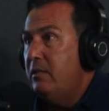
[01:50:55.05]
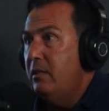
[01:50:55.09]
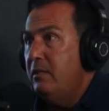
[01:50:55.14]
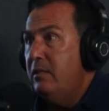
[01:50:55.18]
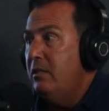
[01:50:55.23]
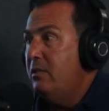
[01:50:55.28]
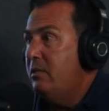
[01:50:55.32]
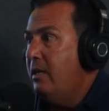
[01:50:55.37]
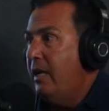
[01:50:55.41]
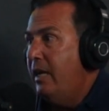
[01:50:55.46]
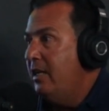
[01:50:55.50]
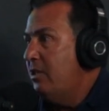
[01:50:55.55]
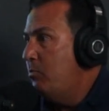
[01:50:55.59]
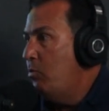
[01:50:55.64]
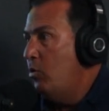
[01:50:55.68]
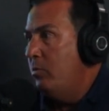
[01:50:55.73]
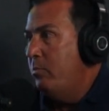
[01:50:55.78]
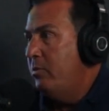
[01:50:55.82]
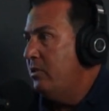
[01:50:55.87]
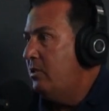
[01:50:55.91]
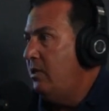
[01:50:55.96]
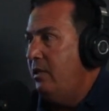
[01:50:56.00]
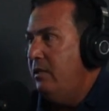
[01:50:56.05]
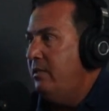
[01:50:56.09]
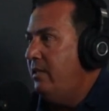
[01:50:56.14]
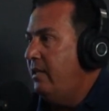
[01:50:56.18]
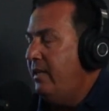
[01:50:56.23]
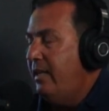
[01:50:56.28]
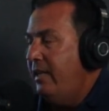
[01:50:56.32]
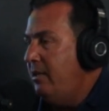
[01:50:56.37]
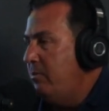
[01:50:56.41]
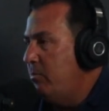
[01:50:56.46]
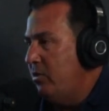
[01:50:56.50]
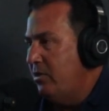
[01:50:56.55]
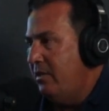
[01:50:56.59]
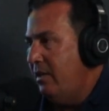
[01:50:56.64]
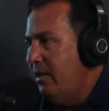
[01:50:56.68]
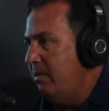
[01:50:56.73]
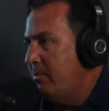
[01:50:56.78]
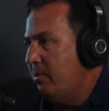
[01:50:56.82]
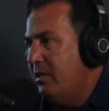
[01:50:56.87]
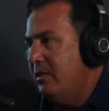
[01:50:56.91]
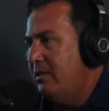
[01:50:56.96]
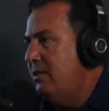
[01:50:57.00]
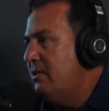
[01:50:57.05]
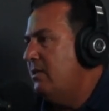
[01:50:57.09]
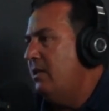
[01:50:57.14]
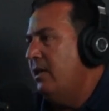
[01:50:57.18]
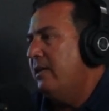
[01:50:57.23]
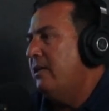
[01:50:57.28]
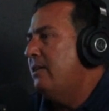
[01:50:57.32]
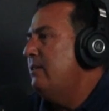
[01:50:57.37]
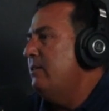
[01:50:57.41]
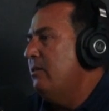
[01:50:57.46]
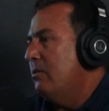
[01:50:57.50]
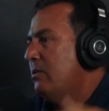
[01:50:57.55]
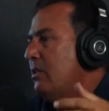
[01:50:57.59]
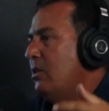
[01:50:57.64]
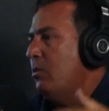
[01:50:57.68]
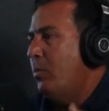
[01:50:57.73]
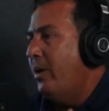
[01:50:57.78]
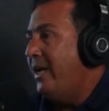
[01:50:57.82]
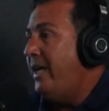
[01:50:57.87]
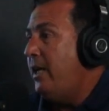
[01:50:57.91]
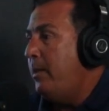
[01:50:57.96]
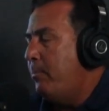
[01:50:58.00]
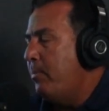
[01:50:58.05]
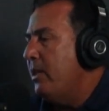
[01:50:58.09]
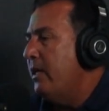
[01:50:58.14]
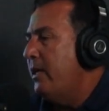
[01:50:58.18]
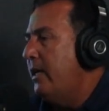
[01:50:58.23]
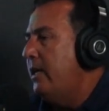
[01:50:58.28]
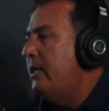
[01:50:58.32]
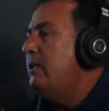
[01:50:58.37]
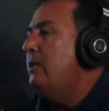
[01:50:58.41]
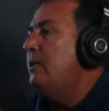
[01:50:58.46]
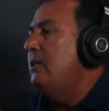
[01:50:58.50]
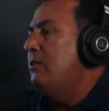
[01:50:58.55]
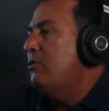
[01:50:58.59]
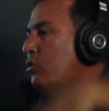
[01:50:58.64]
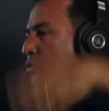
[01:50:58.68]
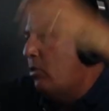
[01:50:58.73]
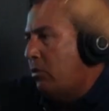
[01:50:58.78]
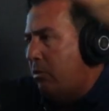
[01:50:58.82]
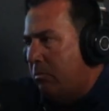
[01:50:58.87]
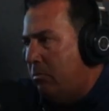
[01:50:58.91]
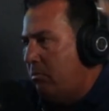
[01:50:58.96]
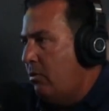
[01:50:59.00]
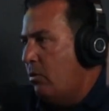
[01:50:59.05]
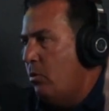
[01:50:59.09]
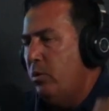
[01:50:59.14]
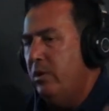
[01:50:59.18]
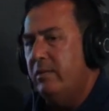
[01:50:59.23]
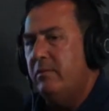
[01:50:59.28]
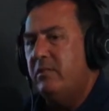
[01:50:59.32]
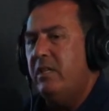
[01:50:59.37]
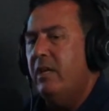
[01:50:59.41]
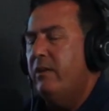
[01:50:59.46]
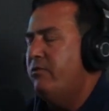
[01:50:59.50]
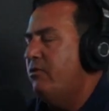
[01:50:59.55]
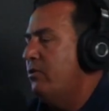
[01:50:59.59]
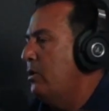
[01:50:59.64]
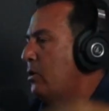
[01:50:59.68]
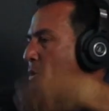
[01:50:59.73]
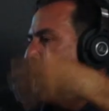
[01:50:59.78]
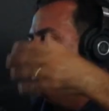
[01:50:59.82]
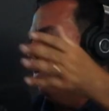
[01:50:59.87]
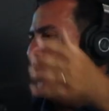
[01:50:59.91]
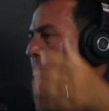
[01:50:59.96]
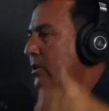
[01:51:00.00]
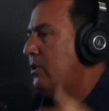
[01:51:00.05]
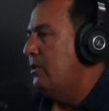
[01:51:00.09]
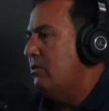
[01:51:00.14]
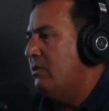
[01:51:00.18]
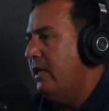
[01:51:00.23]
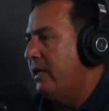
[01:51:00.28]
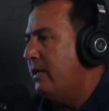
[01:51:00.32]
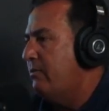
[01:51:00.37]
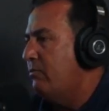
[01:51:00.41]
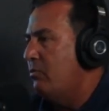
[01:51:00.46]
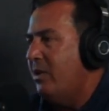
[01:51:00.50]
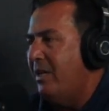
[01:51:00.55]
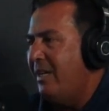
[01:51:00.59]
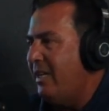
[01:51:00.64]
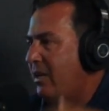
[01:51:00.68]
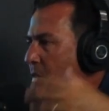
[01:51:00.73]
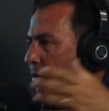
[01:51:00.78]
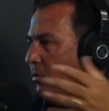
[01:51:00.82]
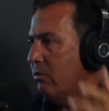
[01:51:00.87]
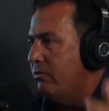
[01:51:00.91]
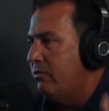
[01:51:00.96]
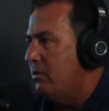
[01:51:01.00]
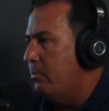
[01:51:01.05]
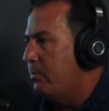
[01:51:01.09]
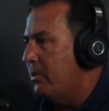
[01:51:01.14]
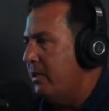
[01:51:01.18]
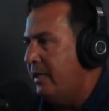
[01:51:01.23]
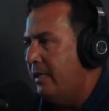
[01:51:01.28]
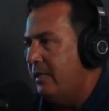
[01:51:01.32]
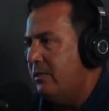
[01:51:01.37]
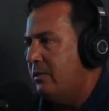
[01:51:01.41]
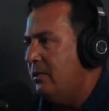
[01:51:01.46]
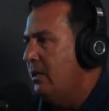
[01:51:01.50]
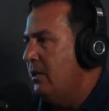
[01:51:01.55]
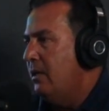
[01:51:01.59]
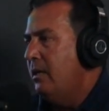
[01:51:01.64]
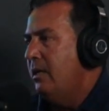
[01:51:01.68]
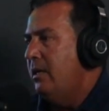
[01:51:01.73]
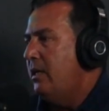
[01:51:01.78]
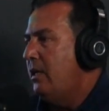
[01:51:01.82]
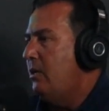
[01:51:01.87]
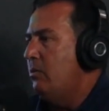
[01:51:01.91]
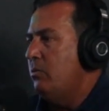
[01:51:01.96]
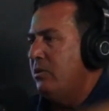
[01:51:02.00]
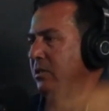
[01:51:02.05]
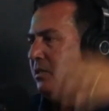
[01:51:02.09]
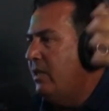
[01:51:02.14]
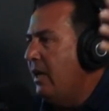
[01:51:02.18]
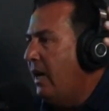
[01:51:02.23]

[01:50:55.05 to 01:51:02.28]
saying this guy is more Brazilian than any Brazilian, because he's like, the way he played, he threw himself on a court. He was like running all over the place. He would